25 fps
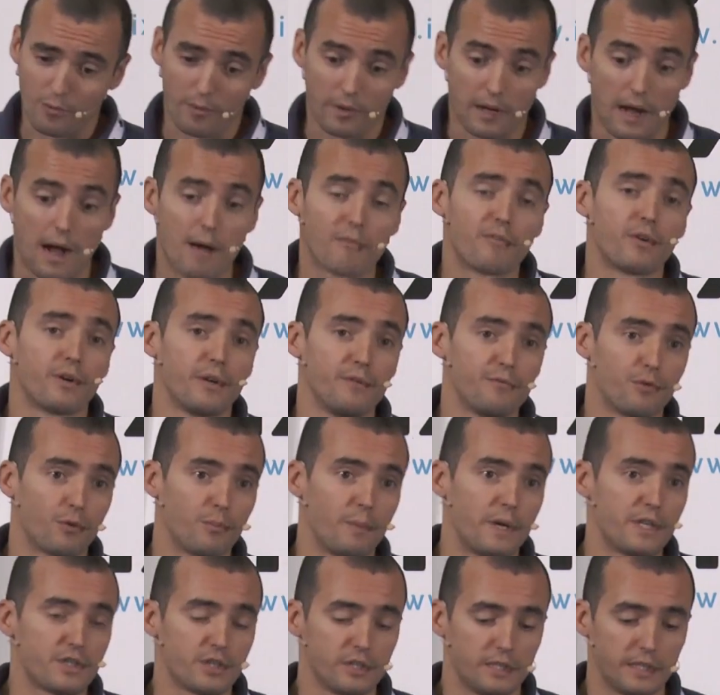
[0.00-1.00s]
other
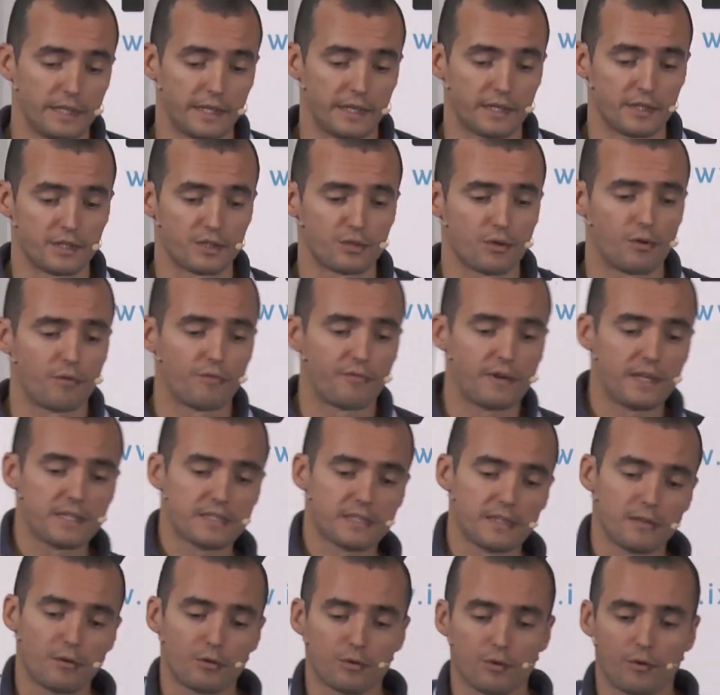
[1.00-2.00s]
information leakage. So
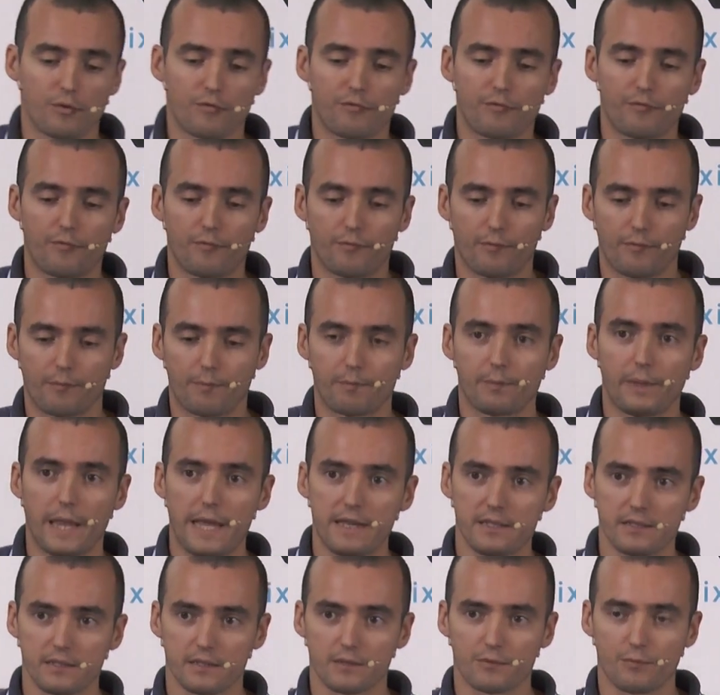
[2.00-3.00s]
there's a lot of
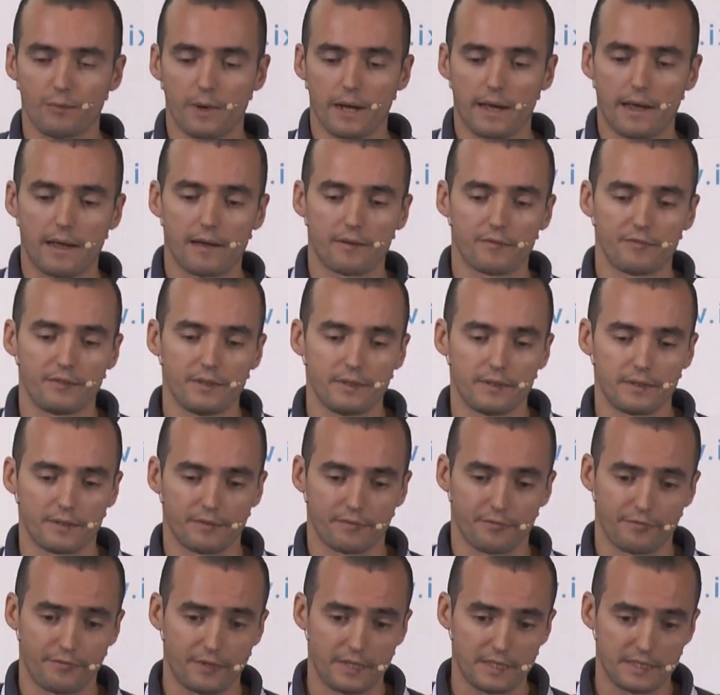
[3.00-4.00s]
places where
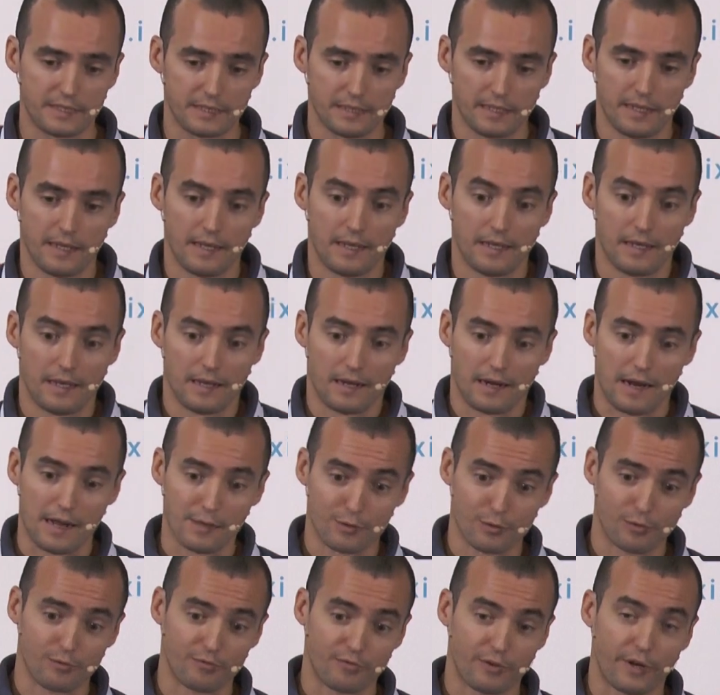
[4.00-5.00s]
this
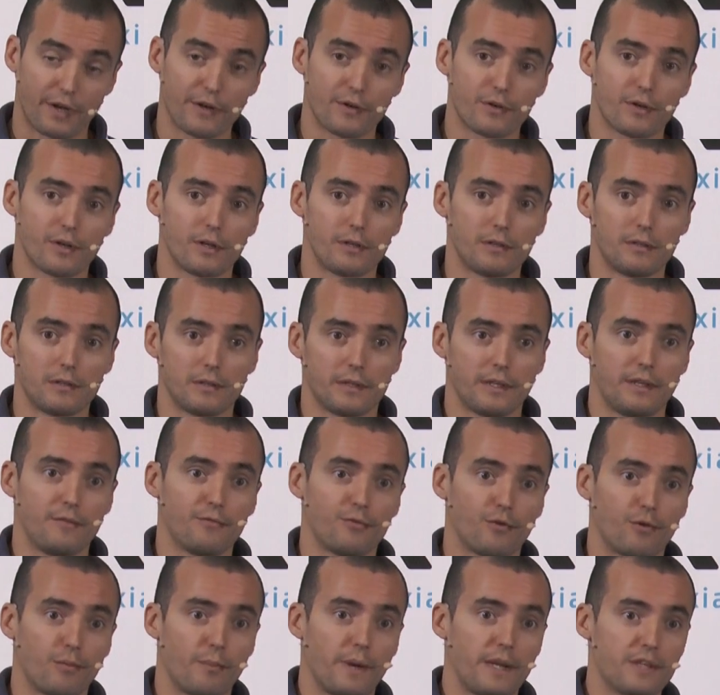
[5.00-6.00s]
kind of kernel
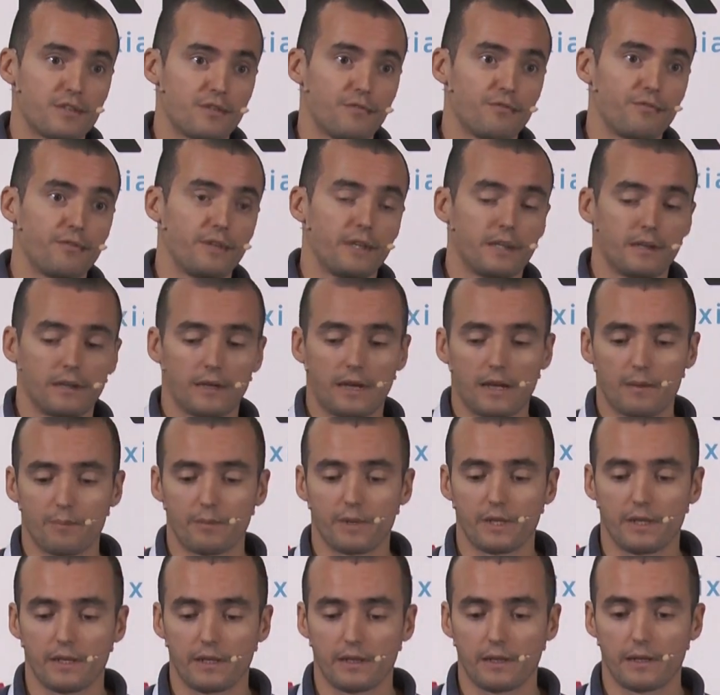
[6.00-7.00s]
information thing can
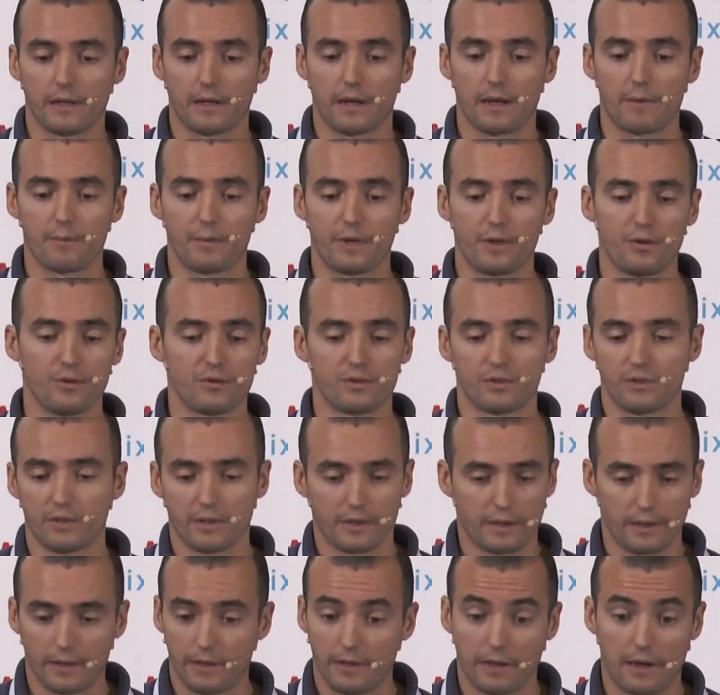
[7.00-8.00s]
be used.
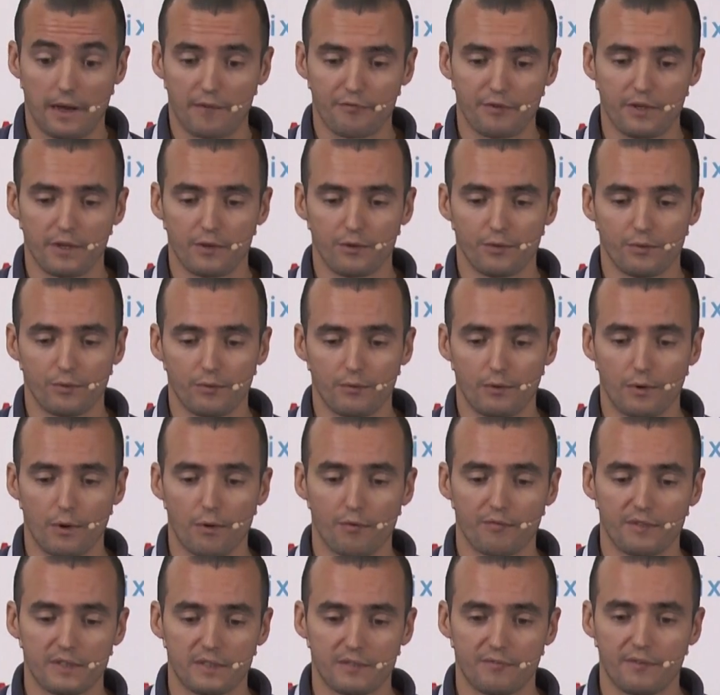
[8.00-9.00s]
I think you
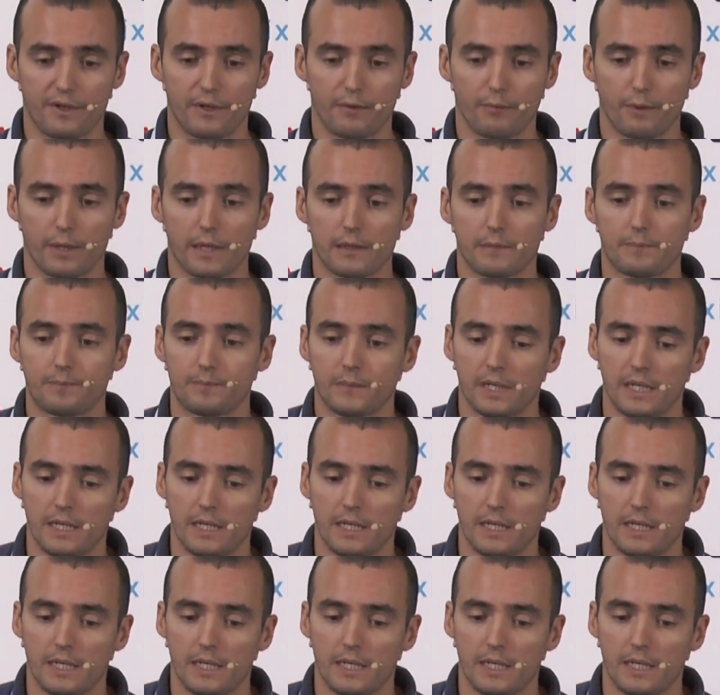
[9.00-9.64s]
know this very well.